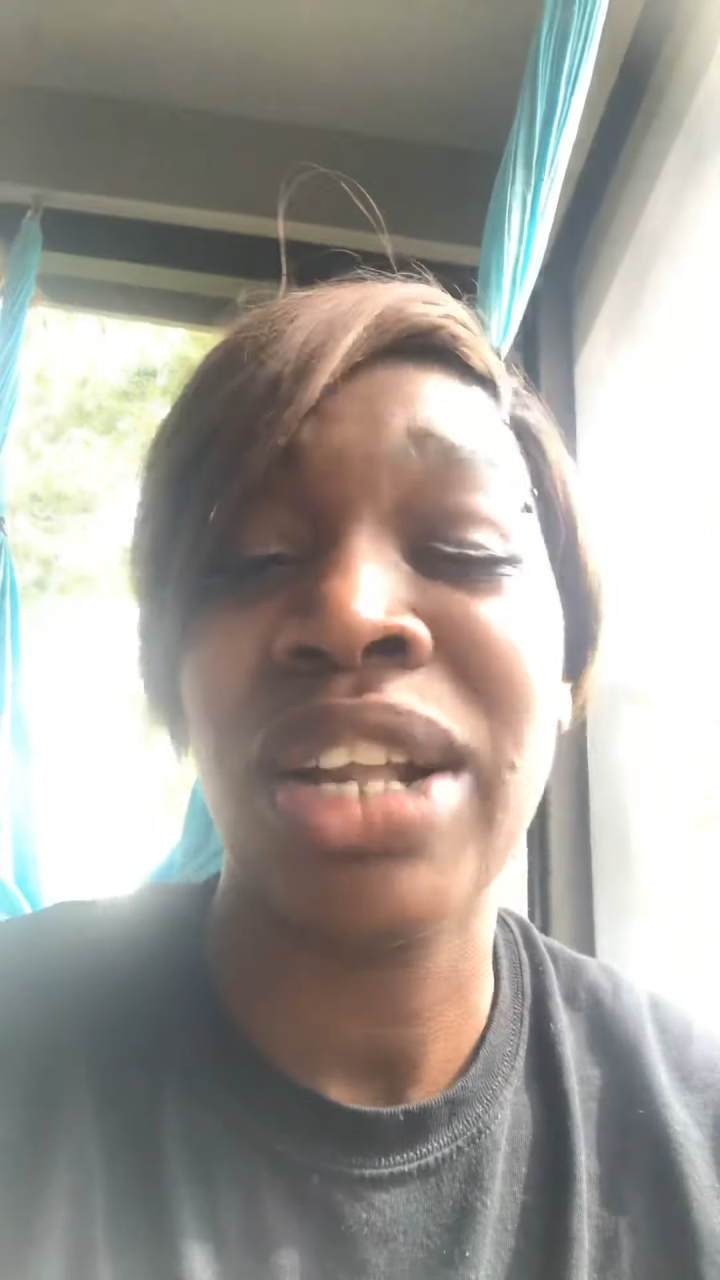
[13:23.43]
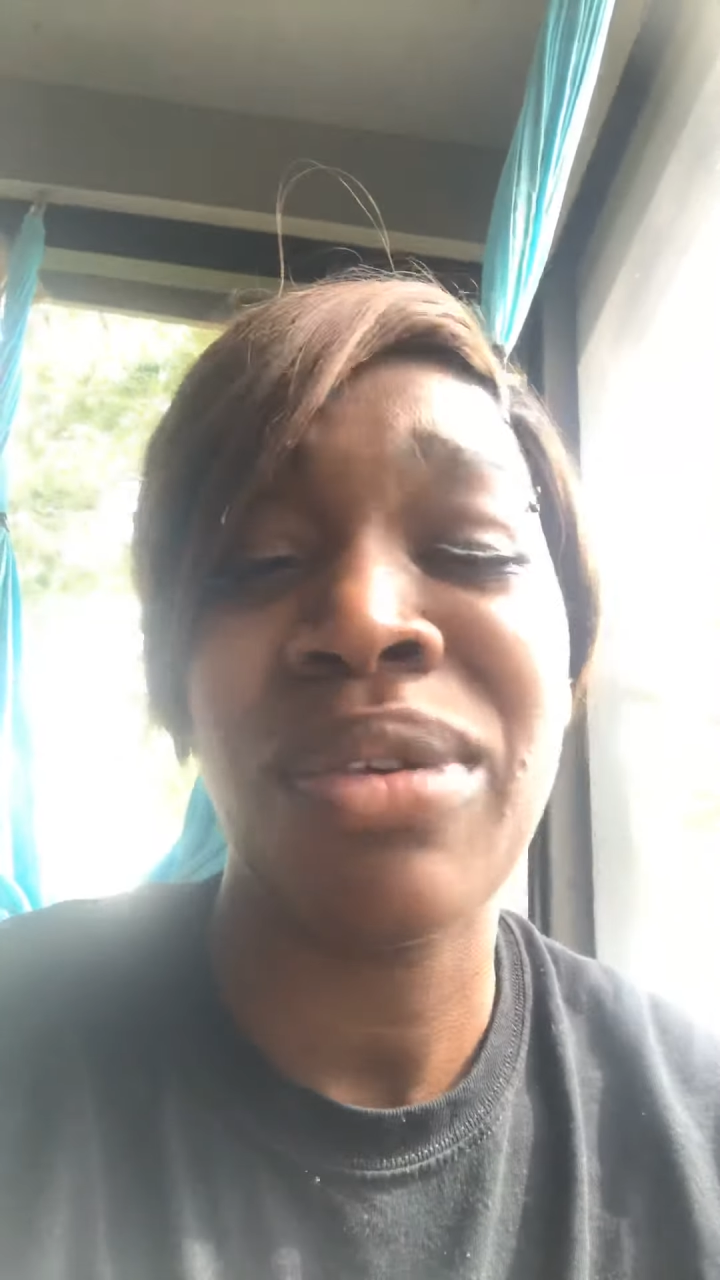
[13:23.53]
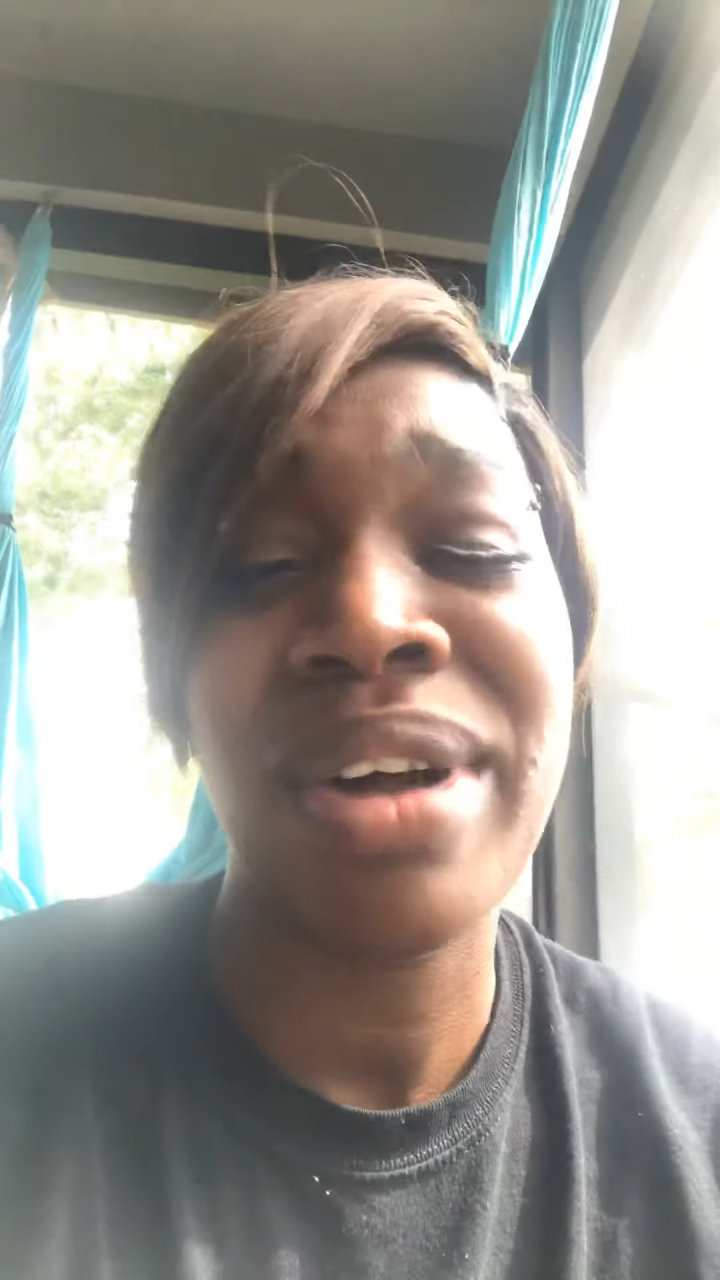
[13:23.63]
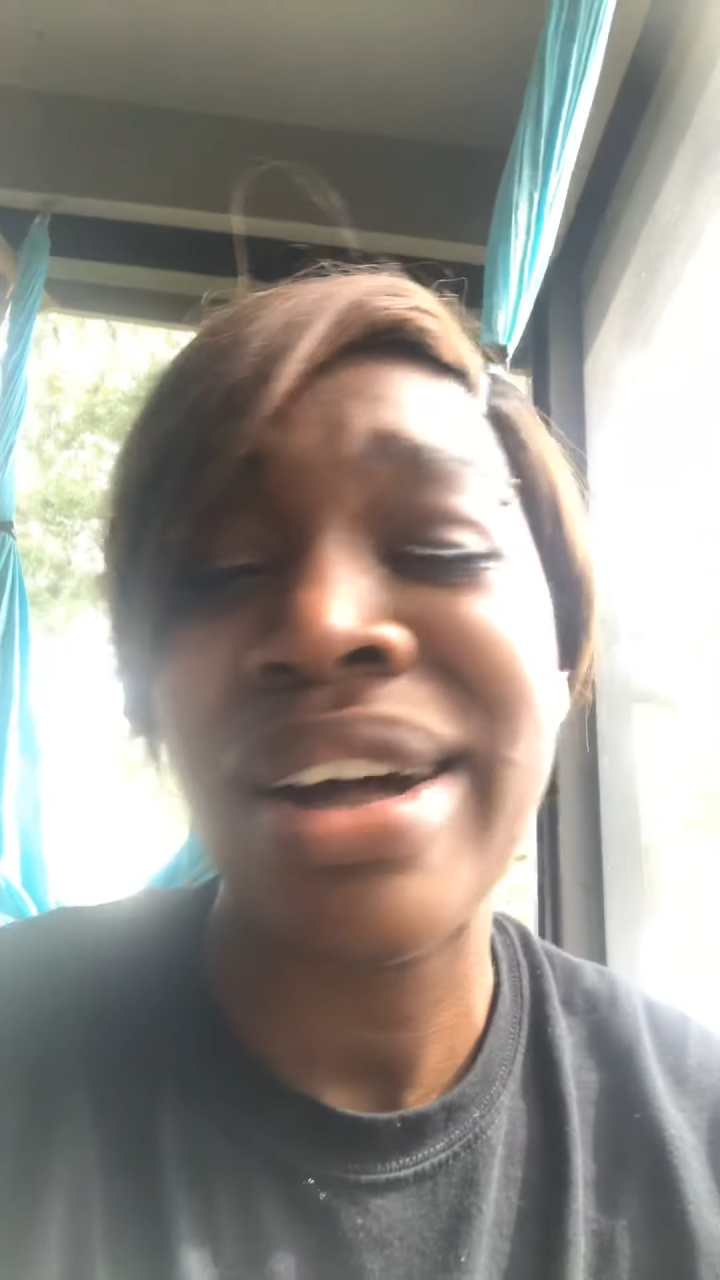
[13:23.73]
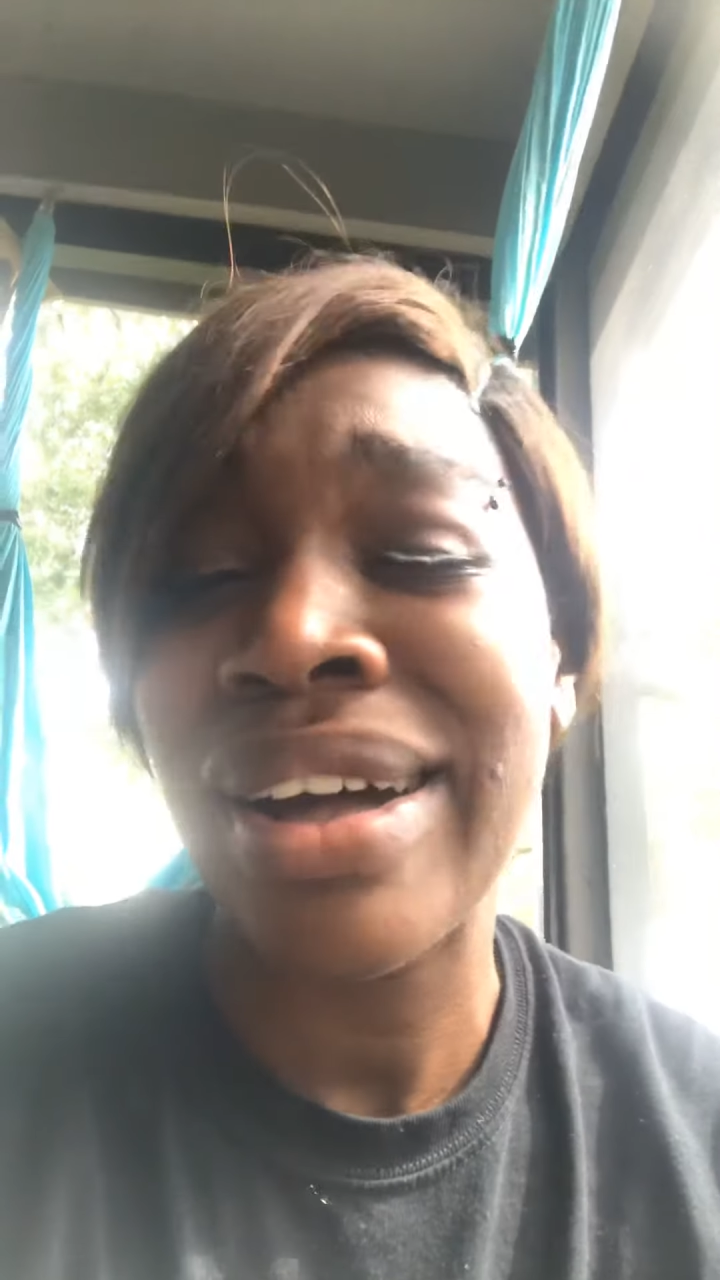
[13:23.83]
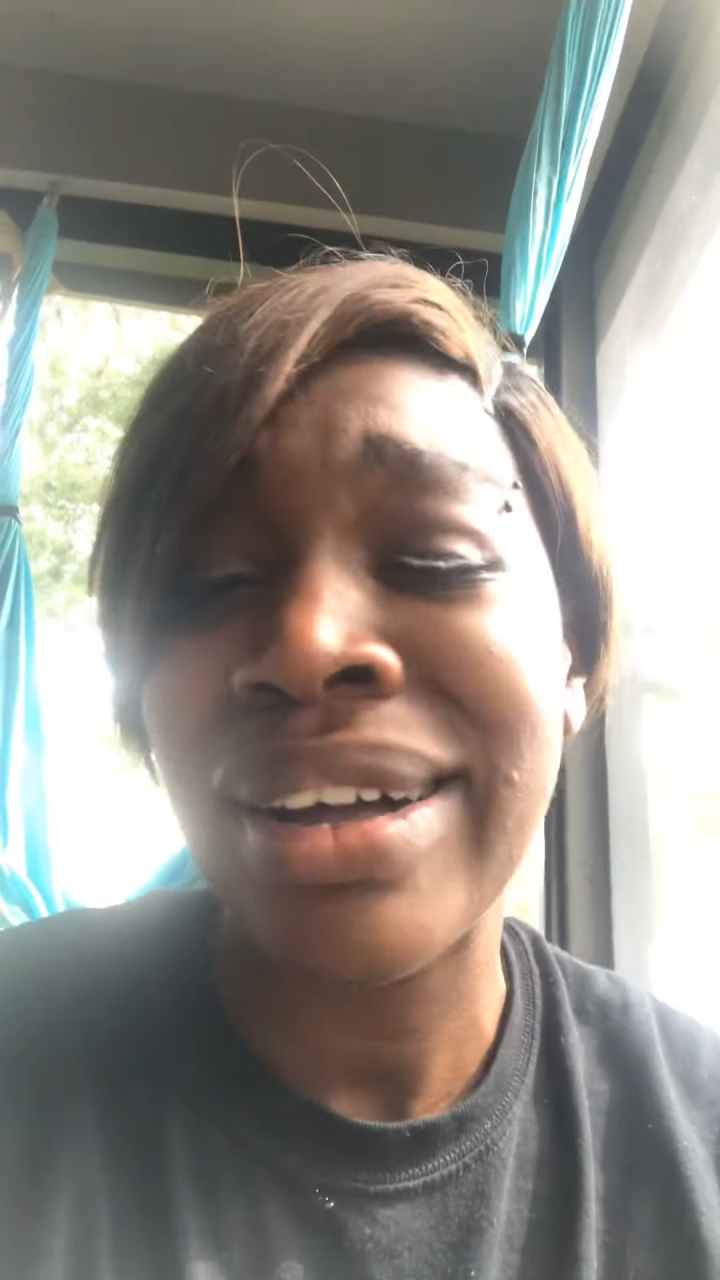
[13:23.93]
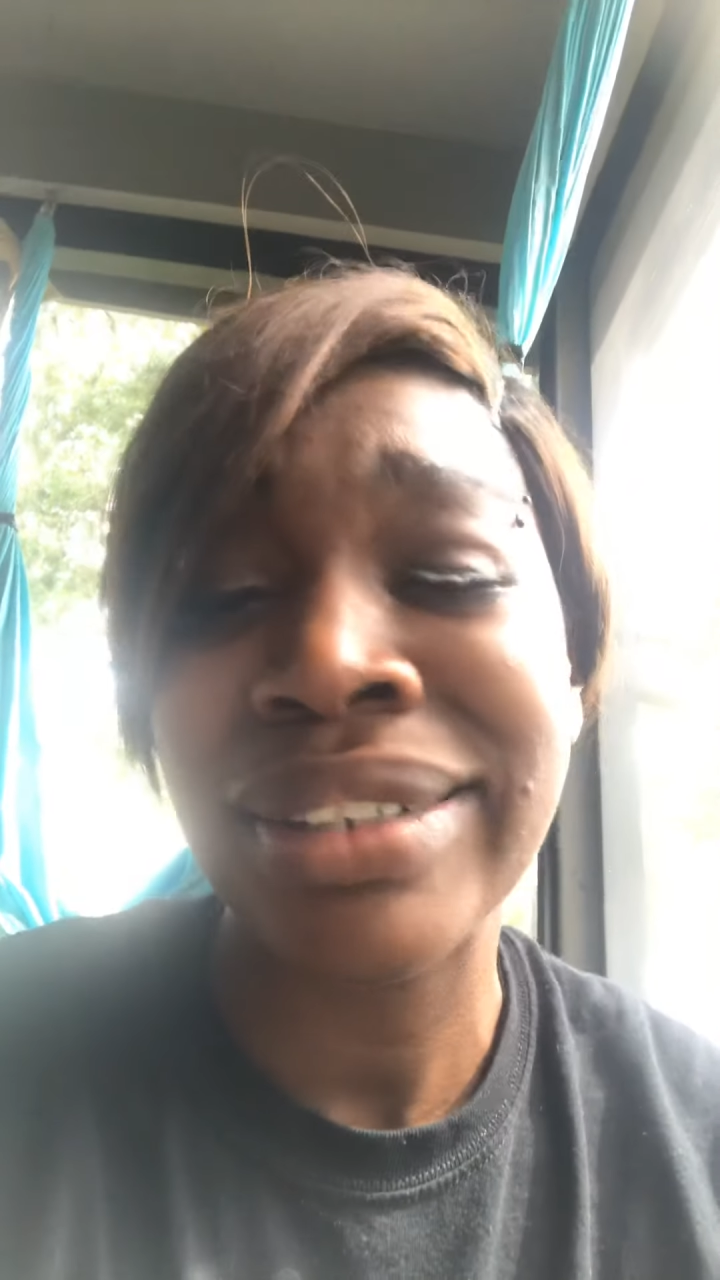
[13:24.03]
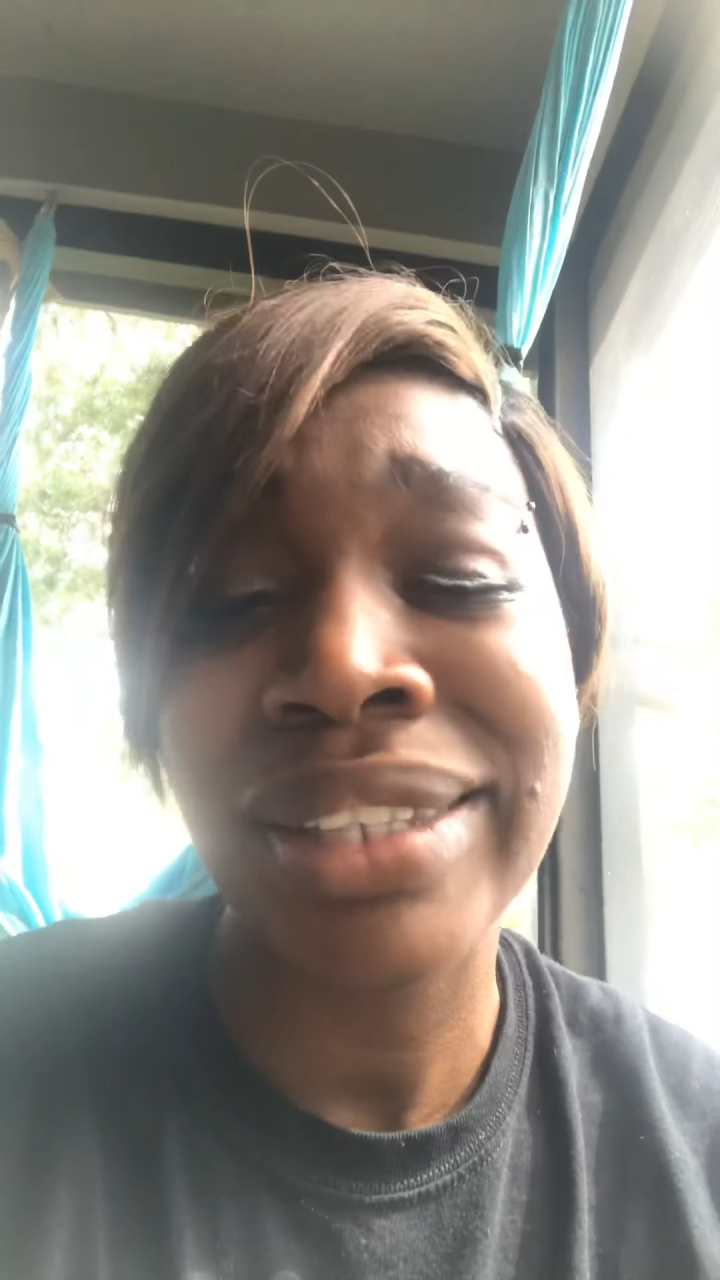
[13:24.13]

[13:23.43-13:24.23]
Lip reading: don't hug.